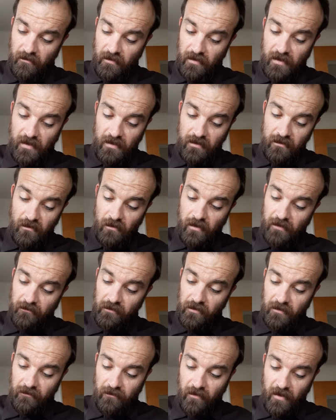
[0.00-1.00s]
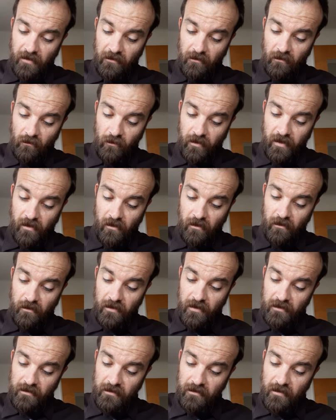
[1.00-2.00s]
He is our Heavenly Father and we are
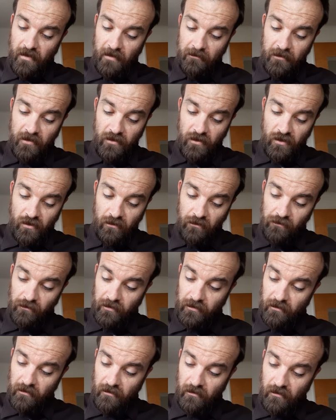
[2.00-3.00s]
His adopted children.